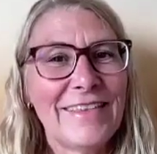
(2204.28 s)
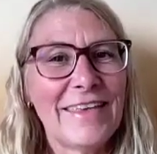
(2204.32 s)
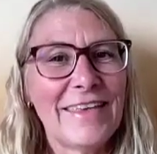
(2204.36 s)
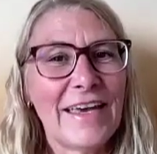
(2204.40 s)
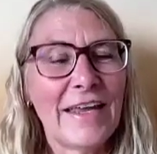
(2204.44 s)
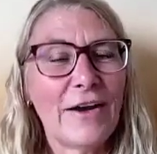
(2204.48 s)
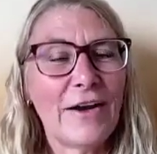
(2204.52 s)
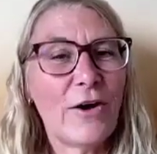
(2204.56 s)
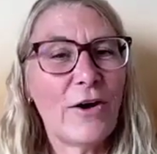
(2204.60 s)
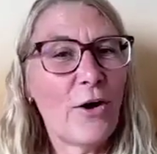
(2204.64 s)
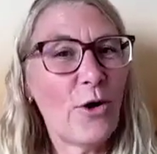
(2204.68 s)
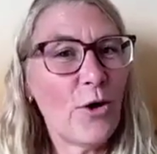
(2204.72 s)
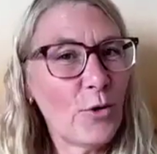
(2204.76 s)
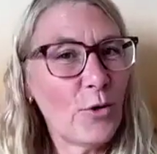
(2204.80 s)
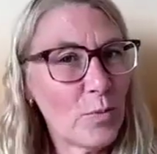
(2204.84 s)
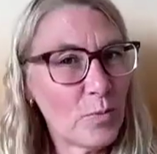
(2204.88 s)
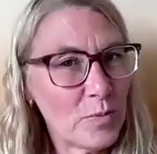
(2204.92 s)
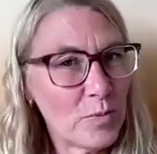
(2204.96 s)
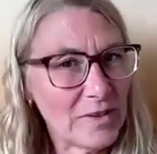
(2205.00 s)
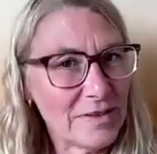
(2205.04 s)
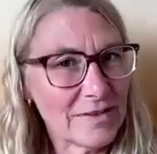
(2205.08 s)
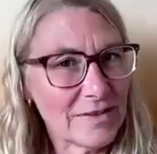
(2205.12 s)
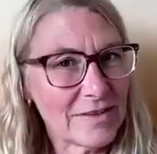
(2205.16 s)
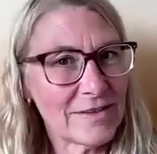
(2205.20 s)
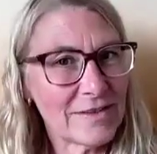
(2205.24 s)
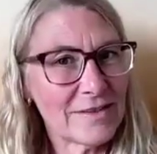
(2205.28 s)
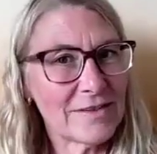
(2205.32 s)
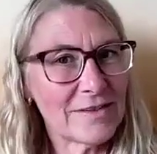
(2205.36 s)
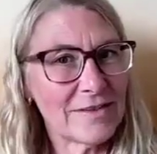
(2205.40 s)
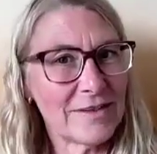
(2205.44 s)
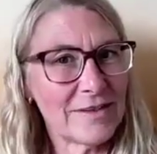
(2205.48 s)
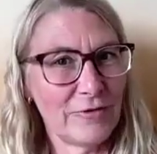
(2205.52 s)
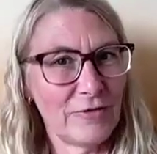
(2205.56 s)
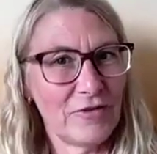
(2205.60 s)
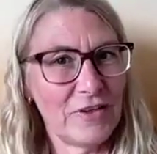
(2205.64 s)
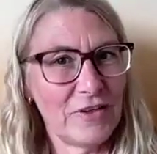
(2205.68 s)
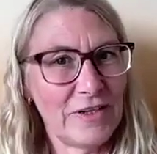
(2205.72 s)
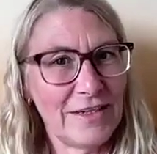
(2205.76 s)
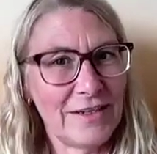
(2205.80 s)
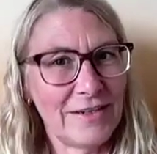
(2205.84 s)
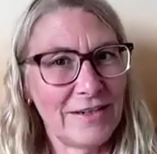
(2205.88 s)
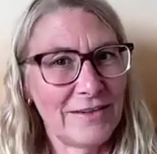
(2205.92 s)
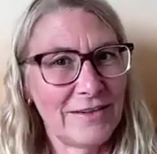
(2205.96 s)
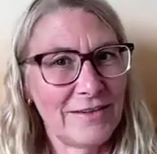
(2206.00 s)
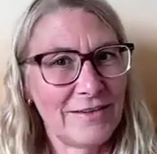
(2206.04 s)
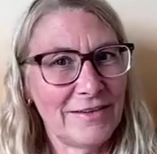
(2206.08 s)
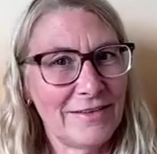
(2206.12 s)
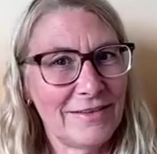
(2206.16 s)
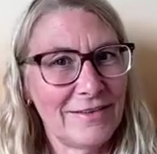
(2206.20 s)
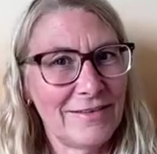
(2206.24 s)
that opens
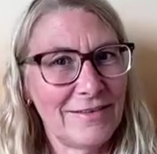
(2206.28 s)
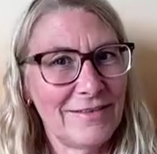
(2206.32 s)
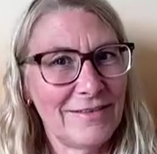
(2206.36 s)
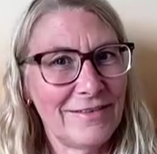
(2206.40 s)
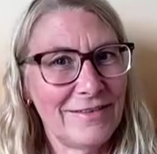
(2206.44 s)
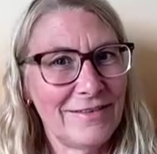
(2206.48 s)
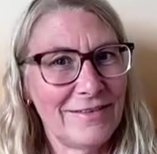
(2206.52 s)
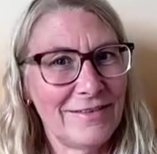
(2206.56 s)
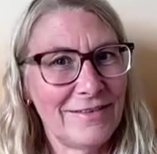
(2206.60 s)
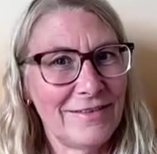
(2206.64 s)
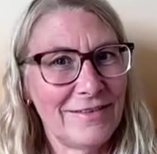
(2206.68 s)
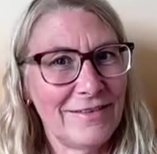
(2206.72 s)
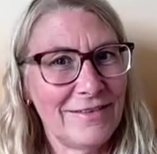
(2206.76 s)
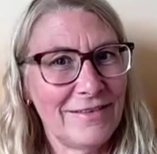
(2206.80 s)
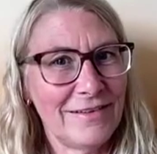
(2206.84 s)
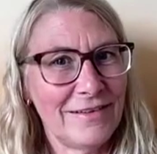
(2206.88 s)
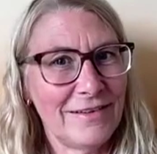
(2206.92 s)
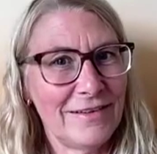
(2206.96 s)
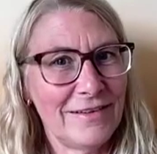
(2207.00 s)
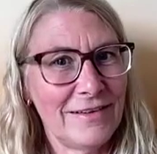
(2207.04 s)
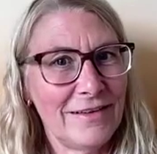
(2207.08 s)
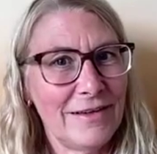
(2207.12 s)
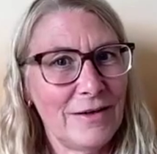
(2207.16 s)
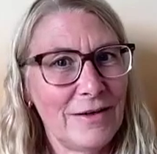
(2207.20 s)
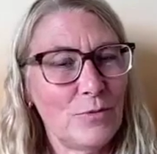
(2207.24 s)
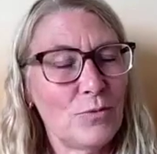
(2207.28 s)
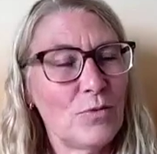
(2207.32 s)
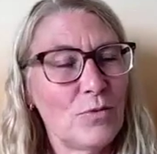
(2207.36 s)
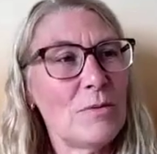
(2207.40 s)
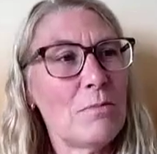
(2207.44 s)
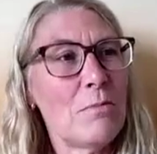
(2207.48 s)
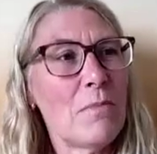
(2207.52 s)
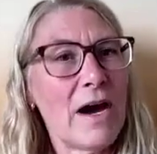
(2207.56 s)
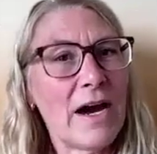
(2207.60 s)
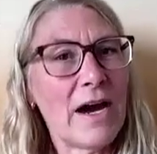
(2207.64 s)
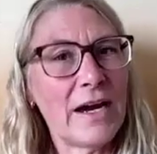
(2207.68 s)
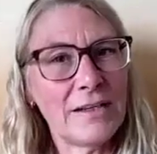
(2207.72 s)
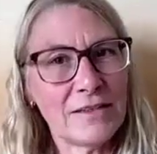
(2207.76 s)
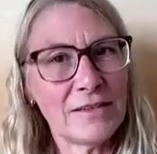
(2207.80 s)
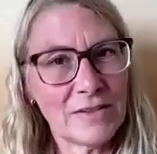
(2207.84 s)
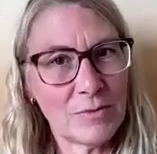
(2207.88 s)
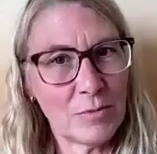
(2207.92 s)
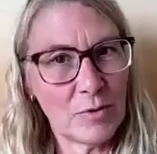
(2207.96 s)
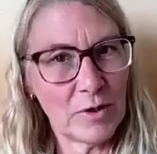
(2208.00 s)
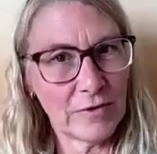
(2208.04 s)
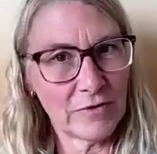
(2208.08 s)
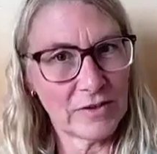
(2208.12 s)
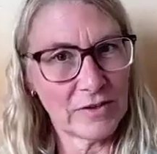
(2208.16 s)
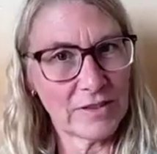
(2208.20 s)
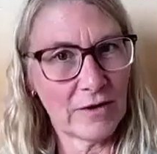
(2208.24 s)
something, reminds
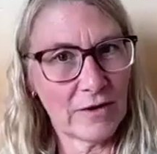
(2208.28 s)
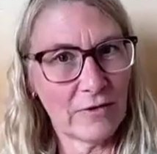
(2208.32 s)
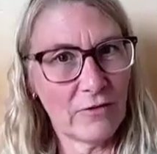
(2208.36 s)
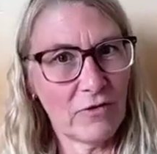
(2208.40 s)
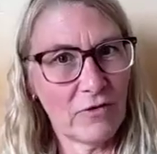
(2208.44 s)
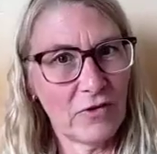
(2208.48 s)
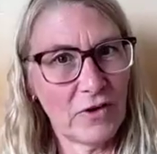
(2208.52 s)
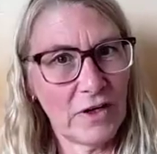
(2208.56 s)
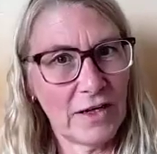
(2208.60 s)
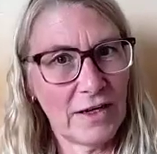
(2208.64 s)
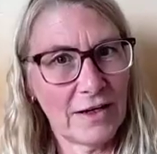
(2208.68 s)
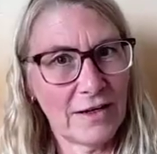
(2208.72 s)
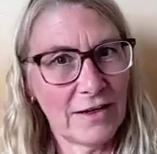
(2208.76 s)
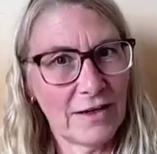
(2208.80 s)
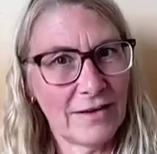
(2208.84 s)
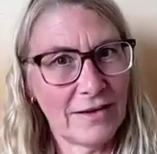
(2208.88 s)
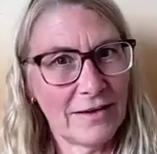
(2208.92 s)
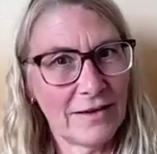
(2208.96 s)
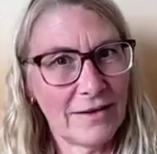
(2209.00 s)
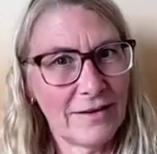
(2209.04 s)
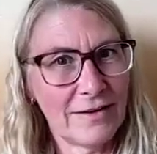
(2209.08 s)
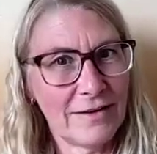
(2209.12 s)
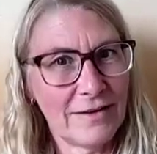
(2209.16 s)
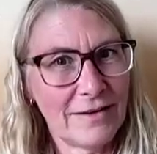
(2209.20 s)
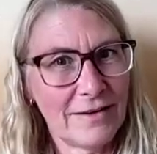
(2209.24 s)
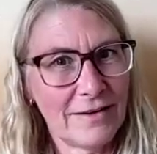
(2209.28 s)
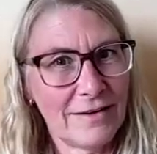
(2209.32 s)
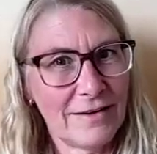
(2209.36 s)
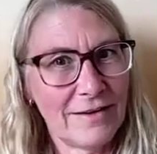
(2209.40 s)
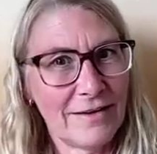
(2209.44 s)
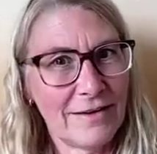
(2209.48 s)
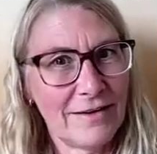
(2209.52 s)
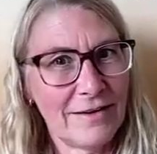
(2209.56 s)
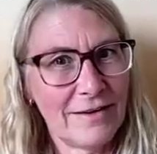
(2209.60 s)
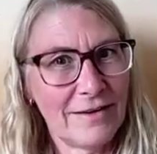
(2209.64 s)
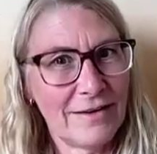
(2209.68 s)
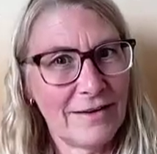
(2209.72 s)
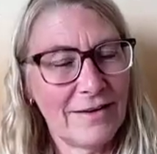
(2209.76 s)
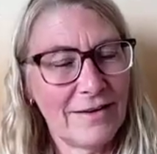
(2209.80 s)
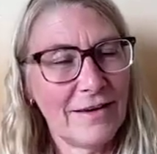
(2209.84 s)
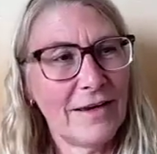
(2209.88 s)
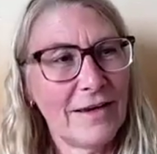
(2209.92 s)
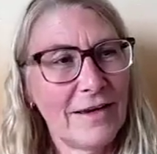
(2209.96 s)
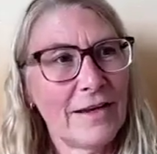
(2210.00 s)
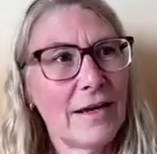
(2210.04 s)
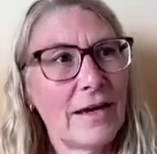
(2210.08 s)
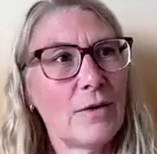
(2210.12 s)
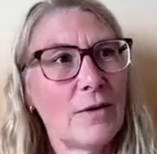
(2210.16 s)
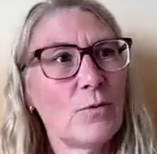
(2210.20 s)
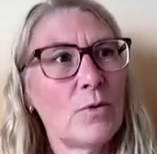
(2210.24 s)
me of something.
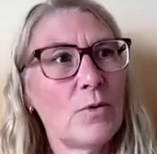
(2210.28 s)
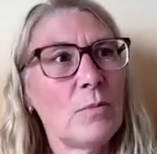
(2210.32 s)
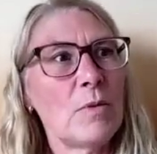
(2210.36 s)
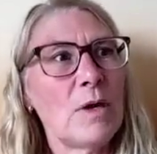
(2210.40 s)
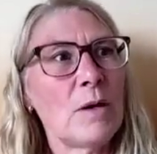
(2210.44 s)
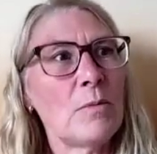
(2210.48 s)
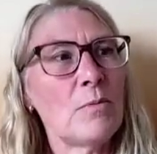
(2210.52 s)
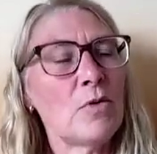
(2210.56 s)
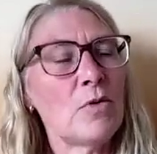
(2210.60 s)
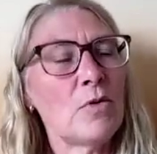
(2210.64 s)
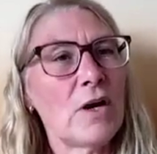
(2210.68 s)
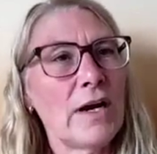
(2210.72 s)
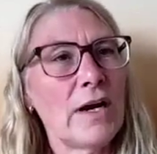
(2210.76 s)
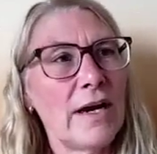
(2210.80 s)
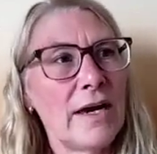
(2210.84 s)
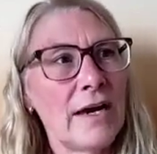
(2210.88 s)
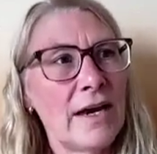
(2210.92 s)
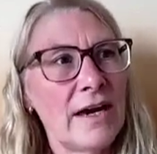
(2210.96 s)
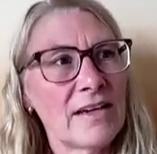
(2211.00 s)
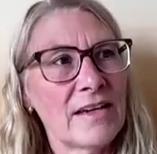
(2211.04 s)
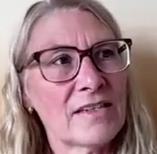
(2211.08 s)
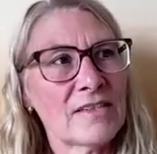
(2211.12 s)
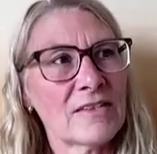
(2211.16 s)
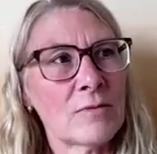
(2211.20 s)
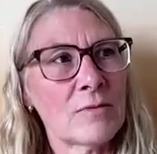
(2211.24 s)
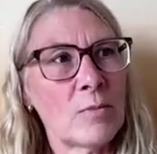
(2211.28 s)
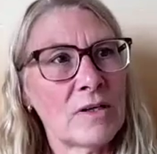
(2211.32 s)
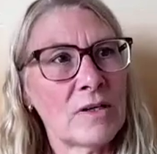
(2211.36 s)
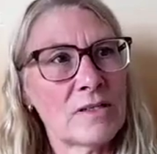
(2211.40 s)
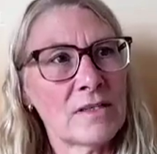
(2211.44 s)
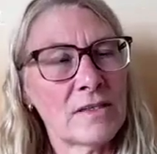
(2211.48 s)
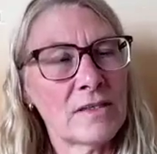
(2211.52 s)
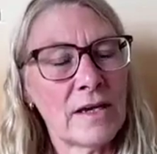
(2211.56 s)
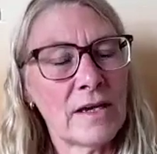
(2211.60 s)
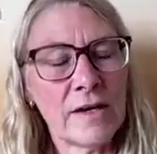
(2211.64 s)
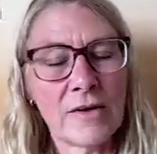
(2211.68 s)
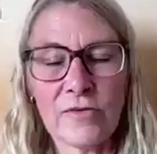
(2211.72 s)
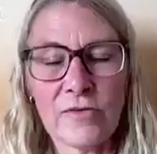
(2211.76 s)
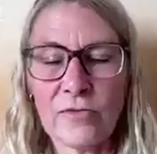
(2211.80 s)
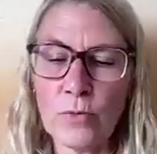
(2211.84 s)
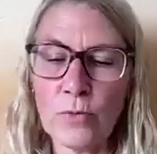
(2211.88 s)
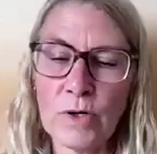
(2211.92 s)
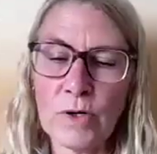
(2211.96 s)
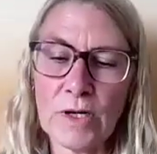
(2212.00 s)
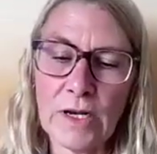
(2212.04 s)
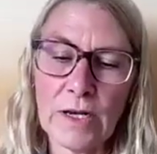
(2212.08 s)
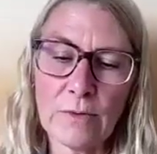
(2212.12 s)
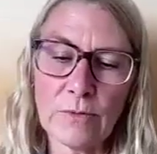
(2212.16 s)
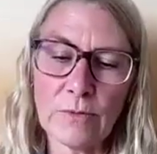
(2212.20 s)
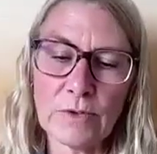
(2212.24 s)
And I remember I asked myself
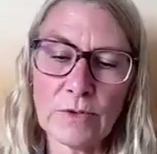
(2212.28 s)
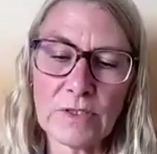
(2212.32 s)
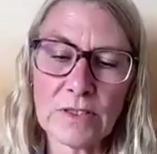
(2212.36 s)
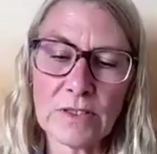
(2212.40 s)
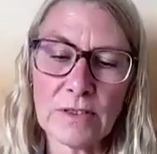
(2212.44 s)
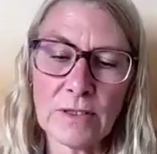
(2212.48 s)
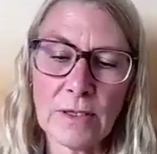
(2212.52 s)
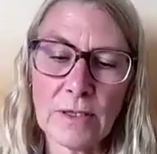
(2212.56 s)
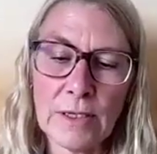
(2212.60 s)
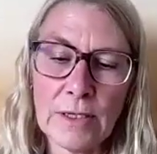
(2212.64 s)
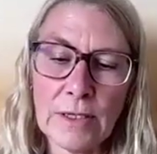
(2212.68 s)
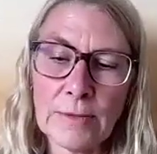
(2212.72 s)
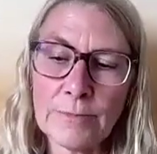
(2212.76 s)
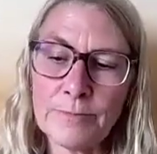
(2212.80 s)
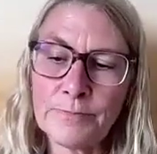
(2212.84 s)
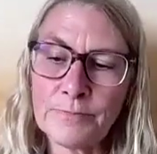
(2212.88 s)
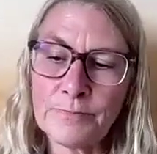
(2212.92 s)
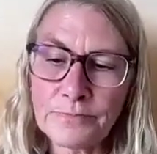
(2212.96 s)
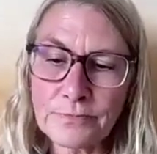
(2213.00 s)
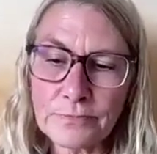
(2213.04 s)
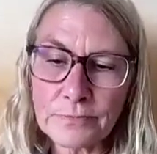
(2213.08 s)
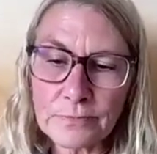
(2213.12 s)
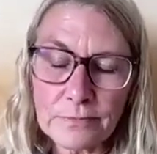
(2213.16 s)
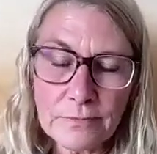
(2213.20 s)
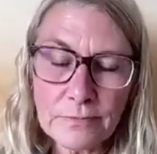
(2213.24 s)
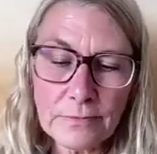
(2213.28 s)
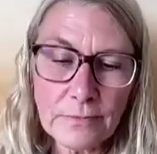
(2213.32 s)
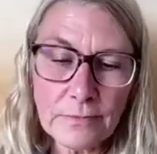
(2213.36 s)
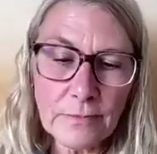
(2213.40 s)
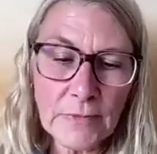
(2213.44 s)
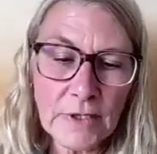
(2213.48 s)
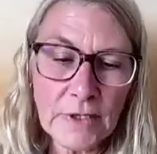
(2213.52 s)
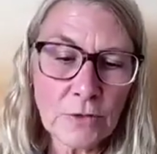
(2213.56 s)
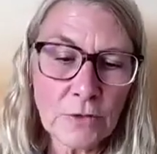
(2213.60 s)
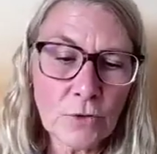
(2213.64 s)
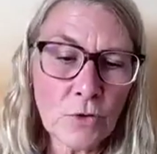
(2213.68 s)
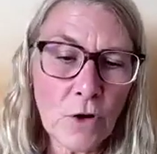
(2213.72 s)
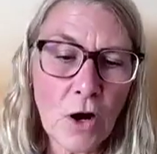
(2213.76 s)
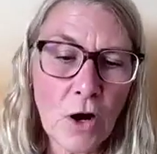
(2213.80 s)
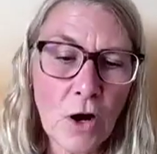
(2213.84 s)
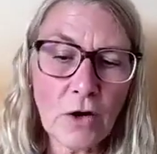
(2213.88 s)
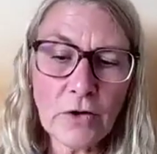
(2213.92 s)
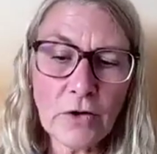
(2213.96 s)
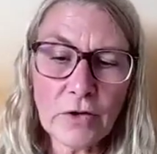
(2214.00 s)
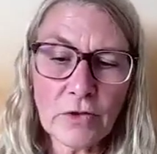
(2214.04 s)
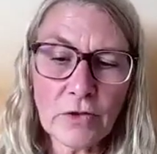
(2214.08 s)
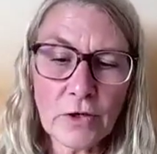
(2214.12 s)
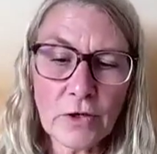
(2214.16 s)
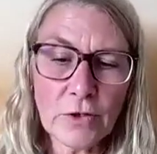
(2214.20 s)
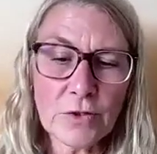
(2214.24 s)
when I was
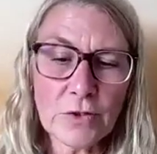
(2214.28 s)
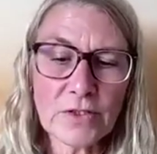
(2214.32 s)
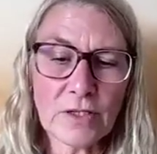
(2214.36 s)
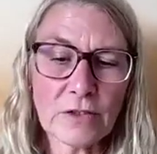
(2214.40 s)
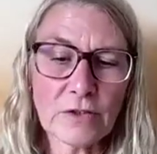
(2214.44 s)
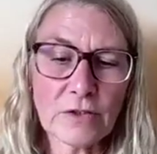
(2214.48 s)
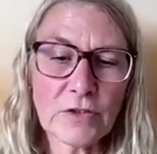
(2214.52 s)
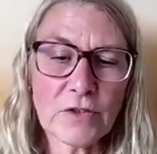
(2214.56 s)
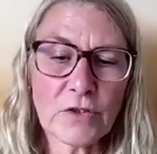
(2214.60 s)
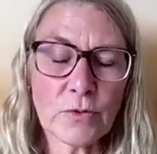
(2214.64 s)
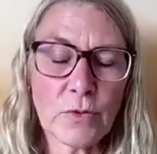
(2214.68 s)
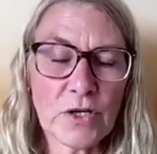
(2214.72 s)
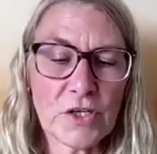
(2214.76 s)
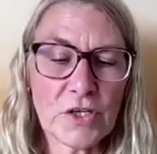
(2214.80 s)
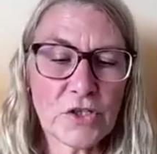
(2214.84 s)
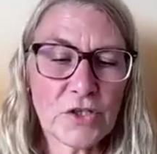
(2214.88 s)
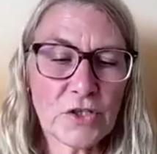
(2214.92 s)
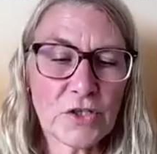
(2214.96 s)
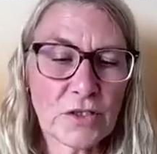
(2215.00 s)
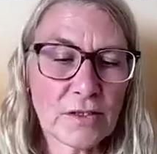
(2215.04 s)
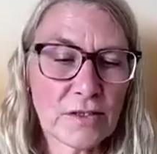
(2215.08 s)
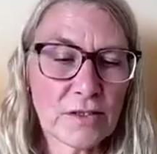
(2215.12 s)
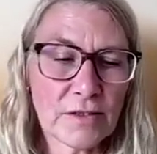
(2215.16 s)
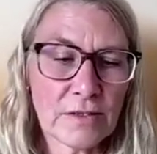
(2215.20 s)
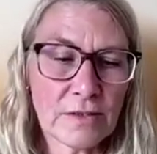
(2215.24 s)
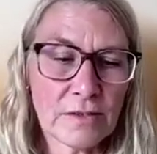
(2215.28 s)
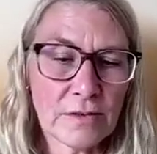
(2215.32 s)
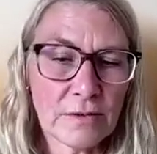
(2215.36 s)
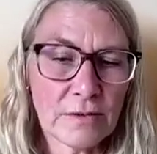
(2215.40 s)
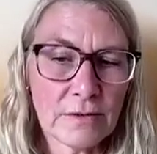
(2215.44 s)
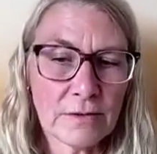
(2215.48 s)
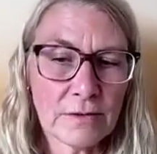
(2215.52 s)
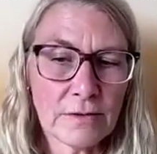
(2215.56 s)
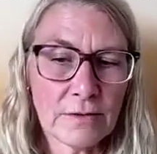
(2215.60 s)
drawing those illustrations